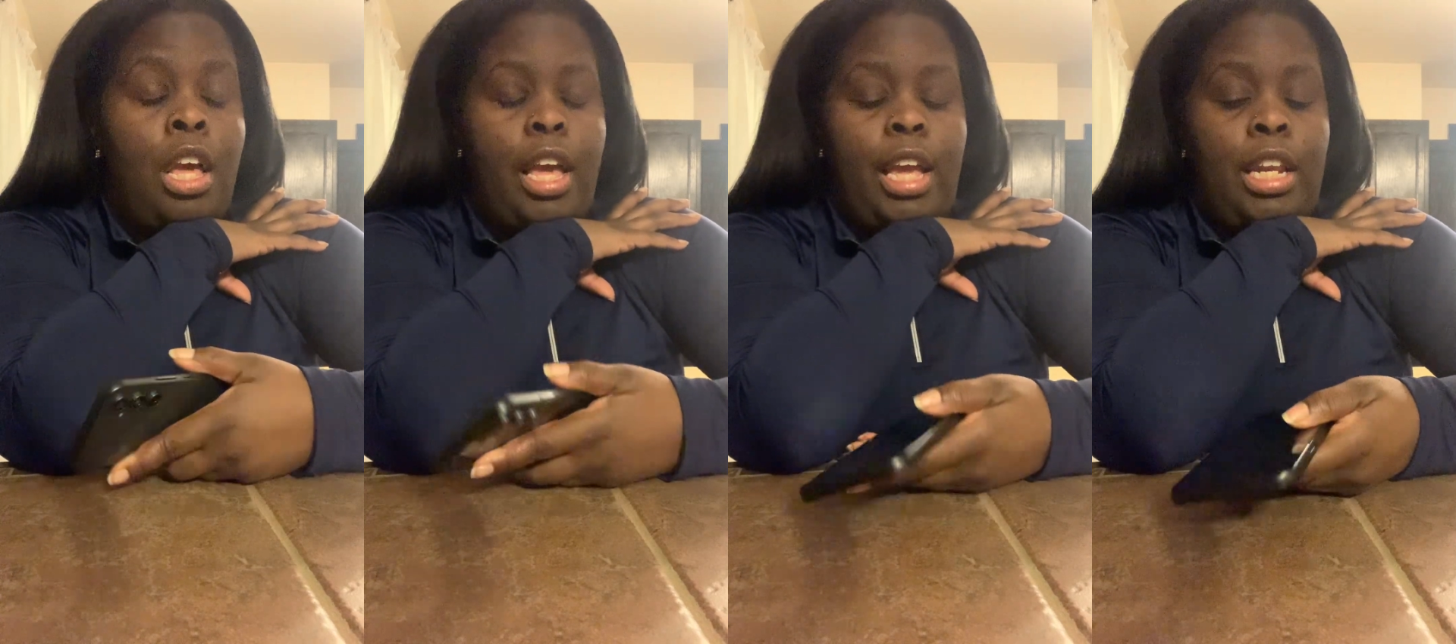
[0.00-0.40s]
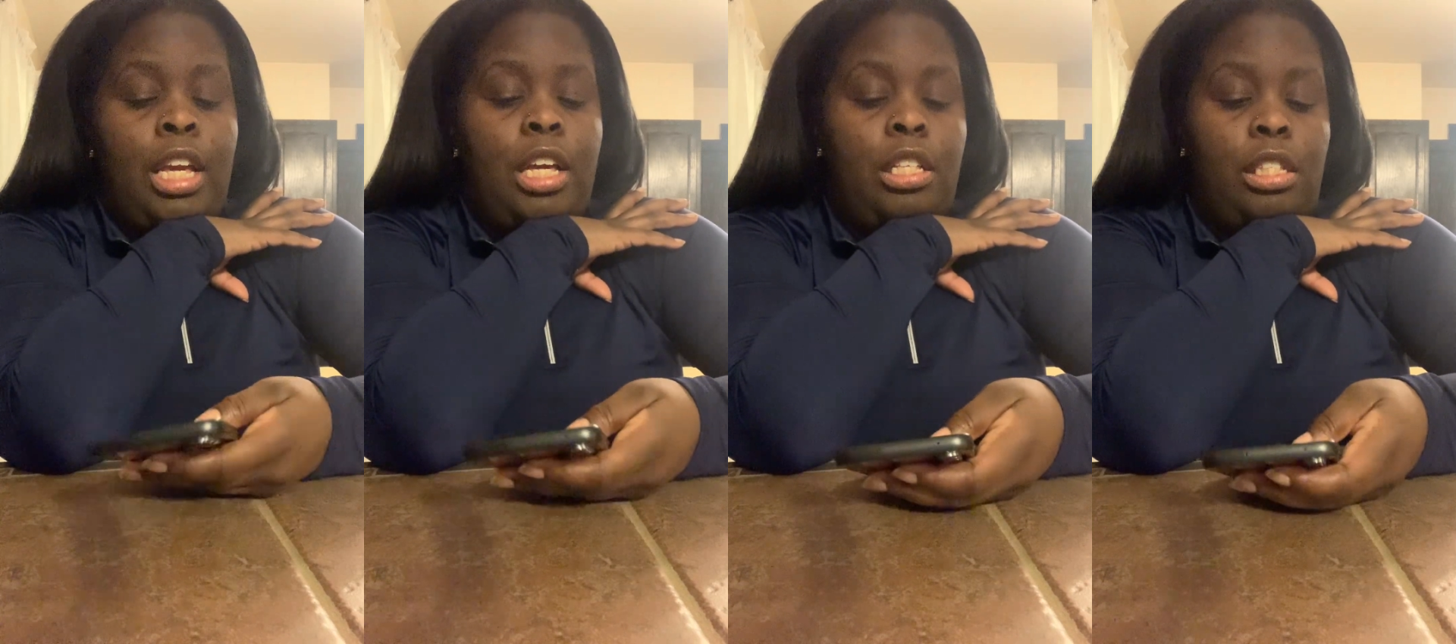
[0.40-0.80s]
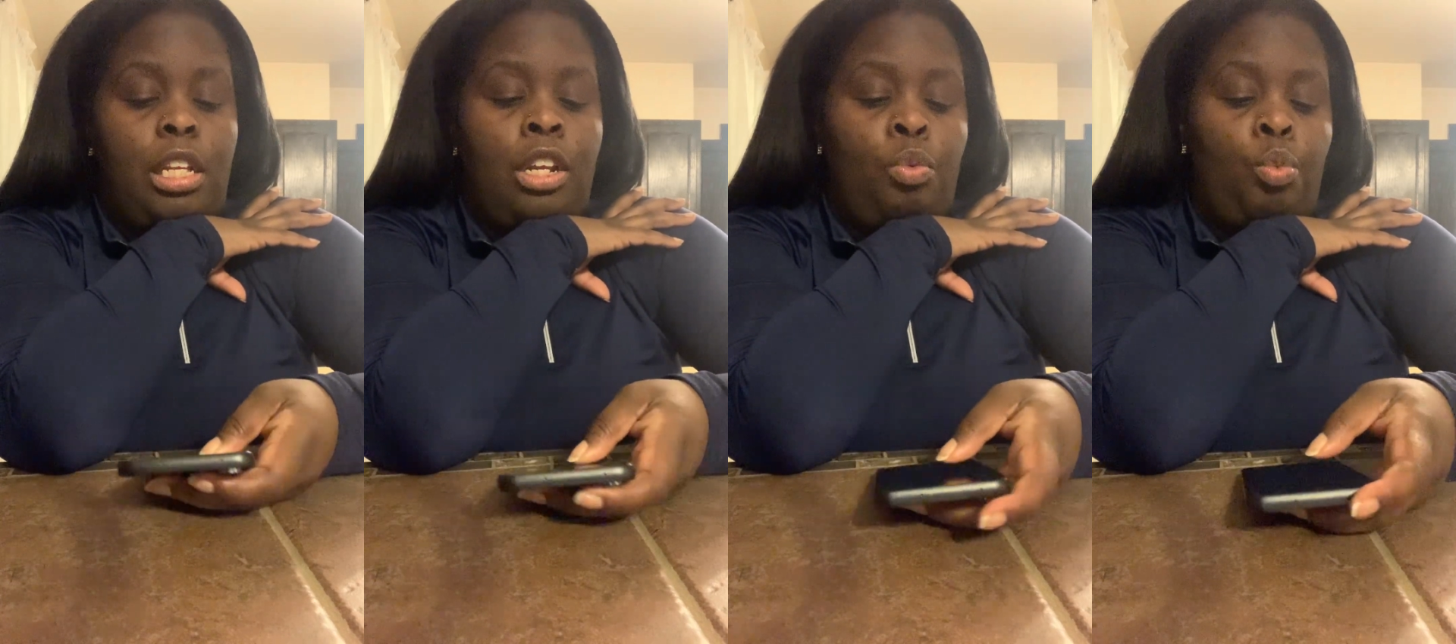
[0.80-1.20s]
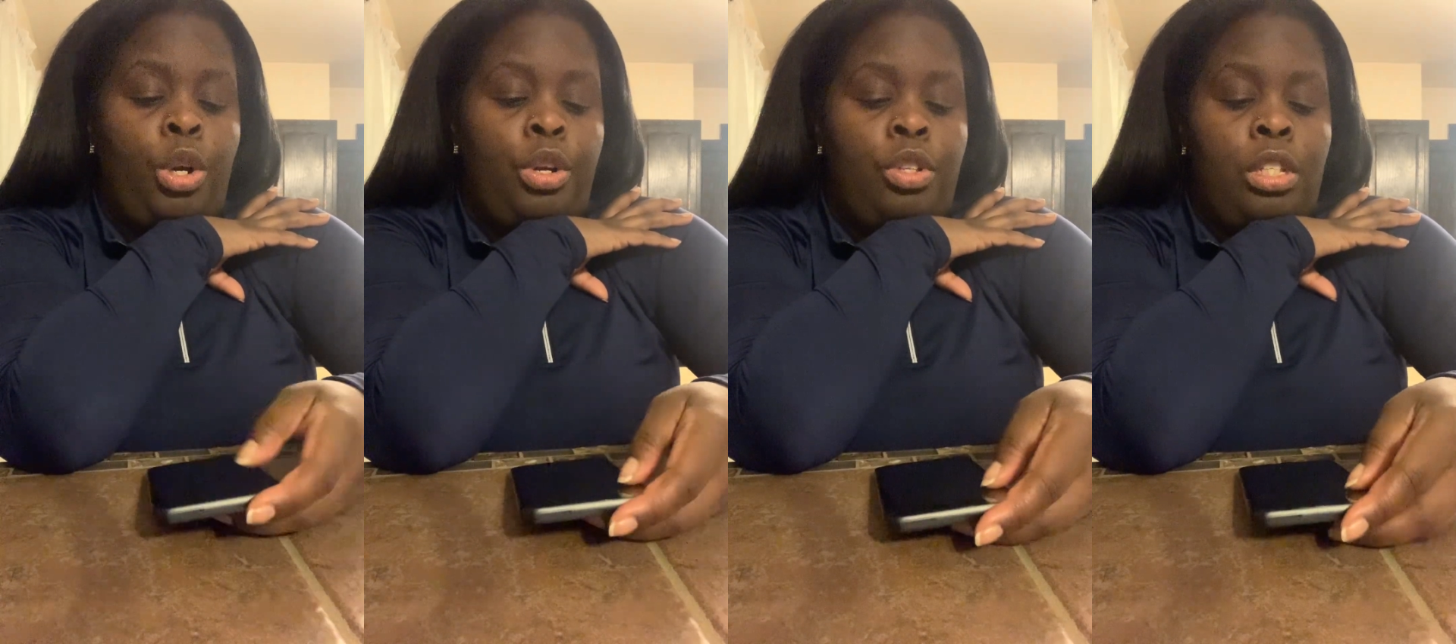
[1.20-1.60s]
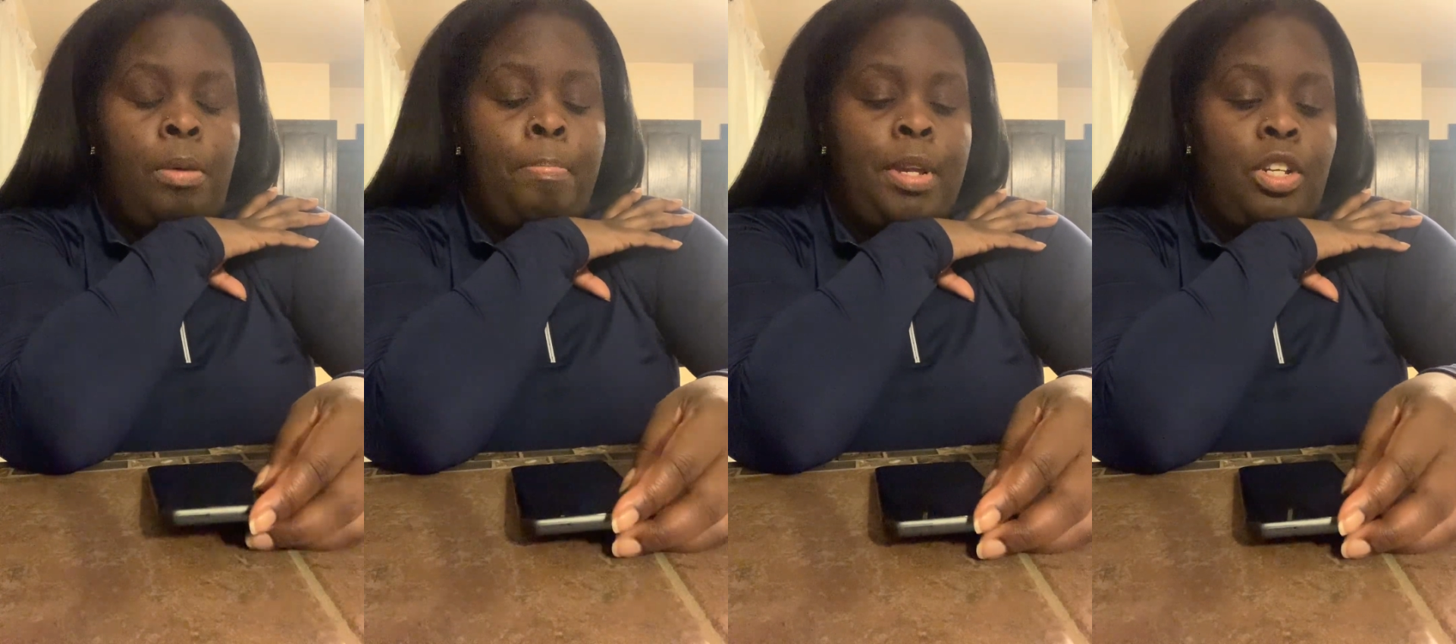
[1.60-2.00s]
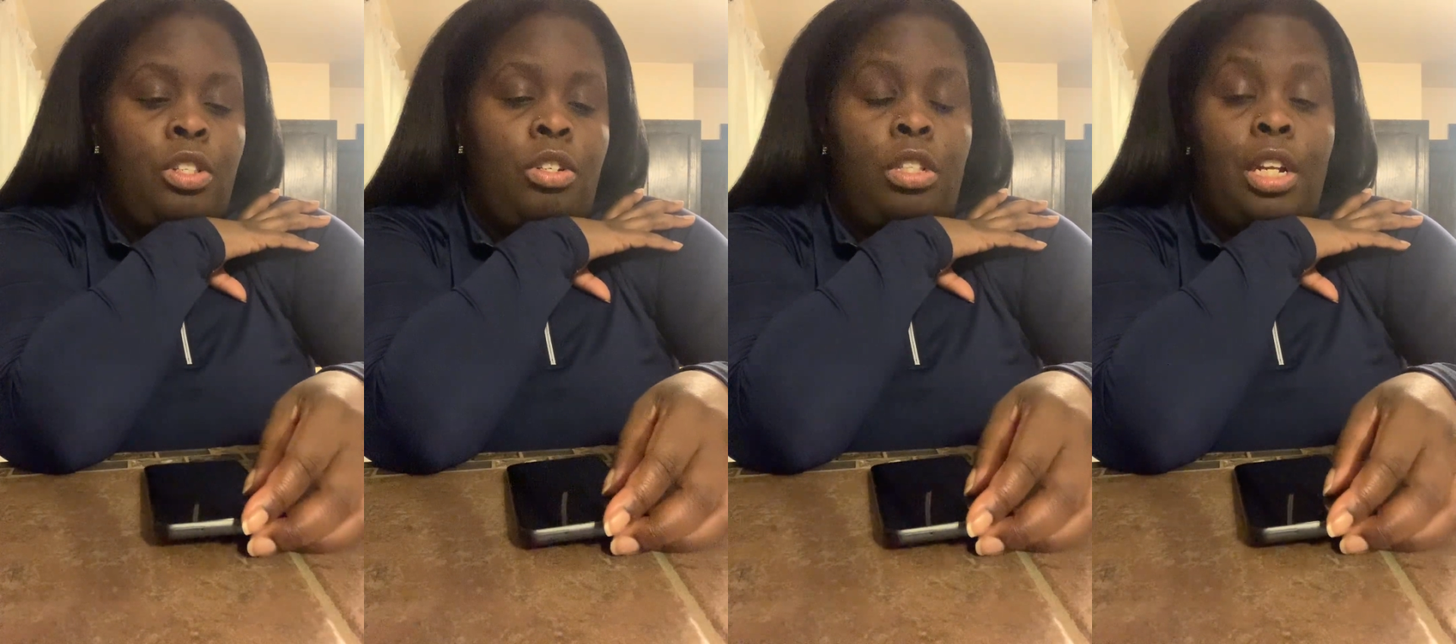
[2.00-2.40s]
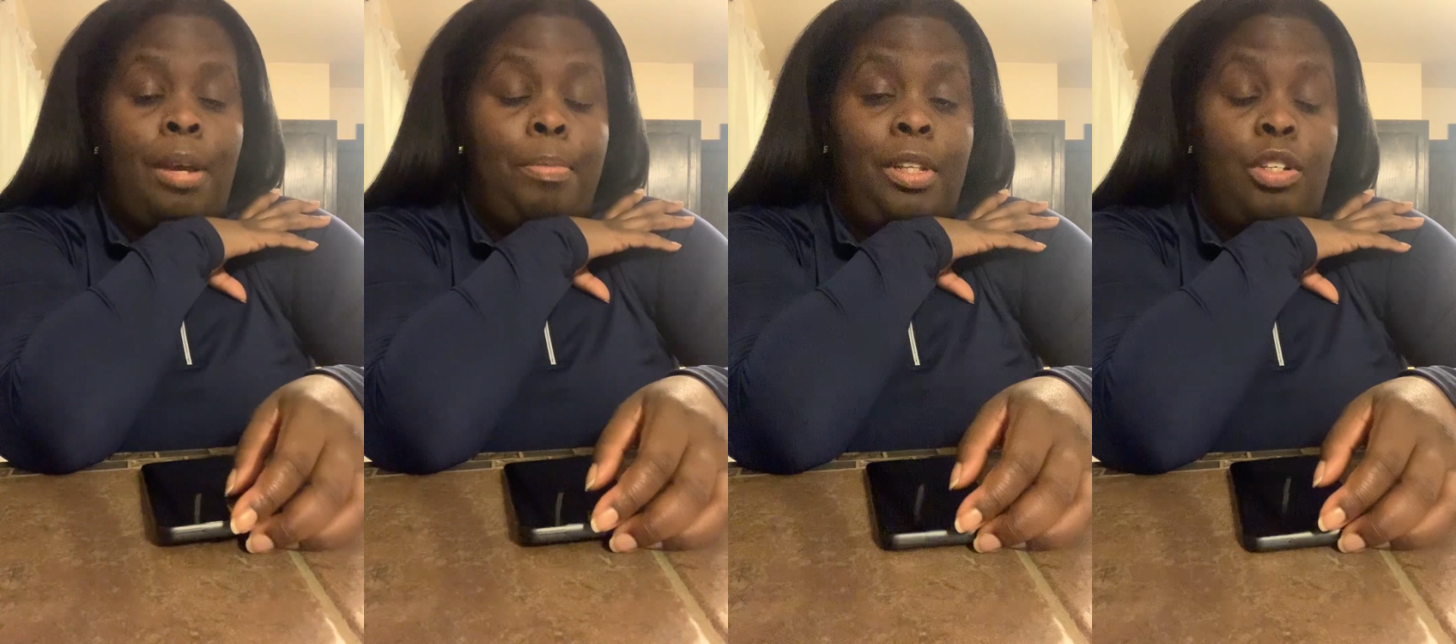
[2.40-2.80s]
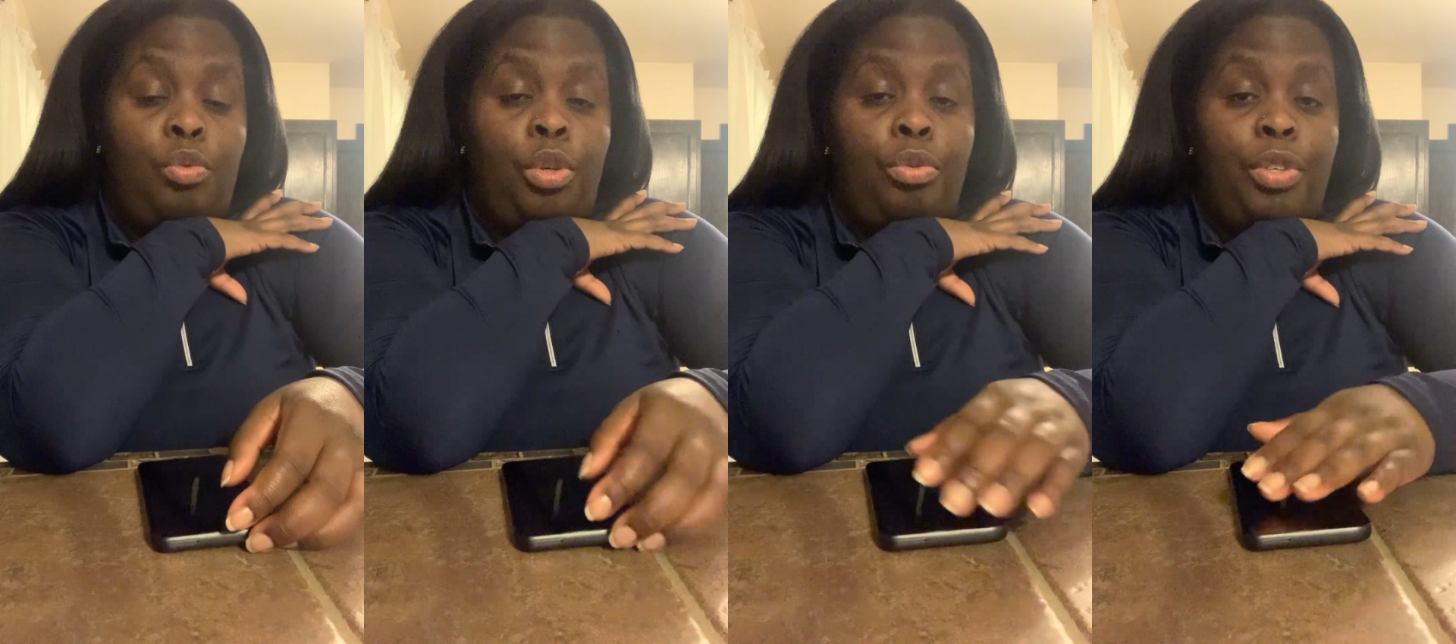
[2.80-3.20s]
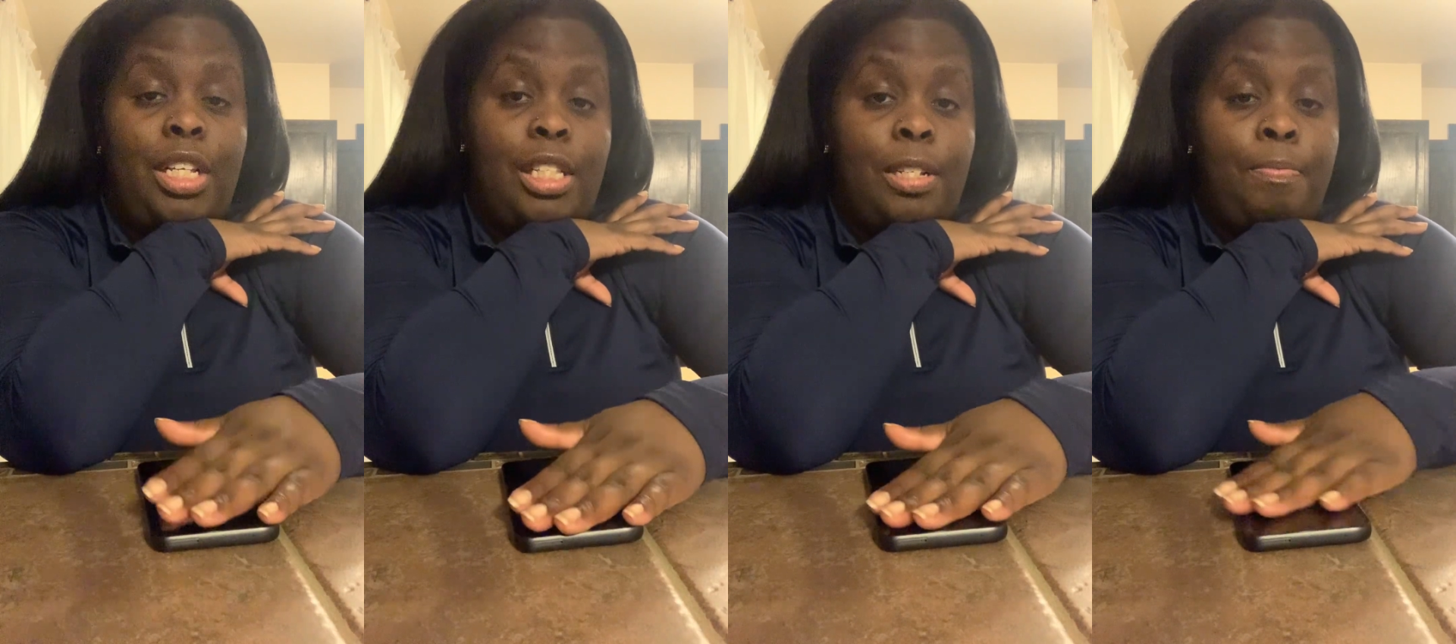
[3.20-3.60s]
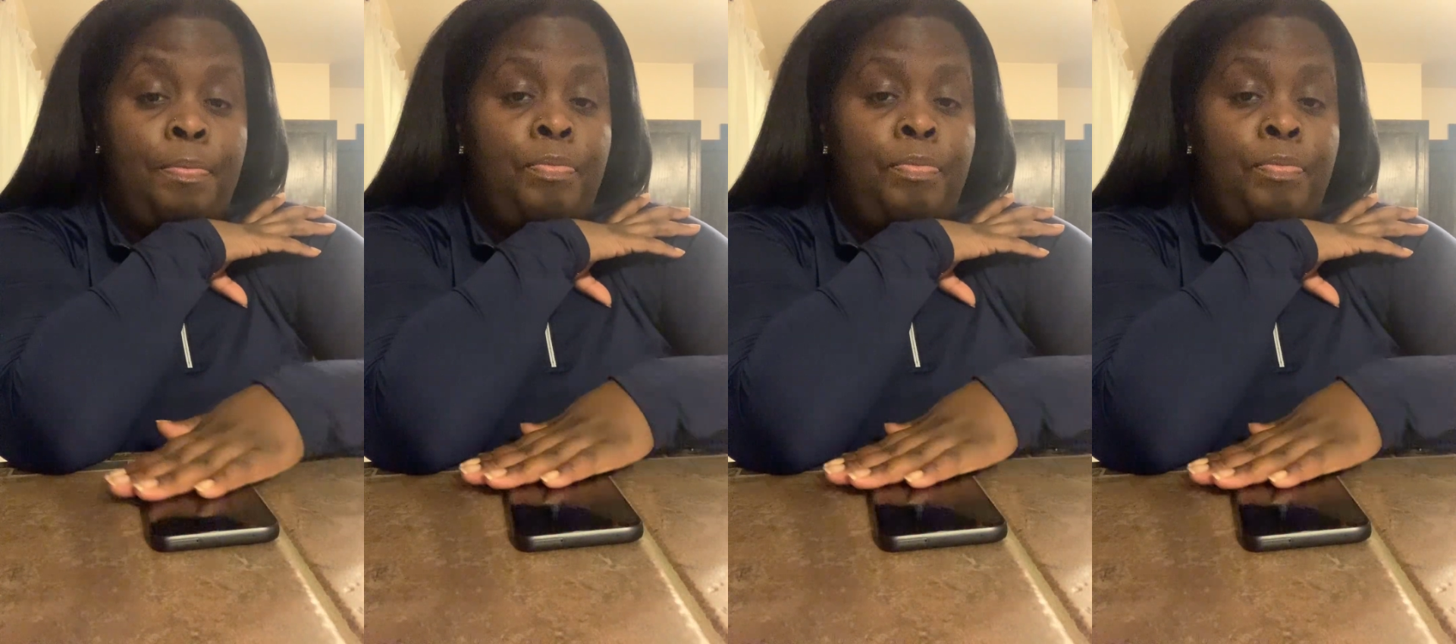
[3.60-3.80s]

and He's sending words to minister to that place for a reason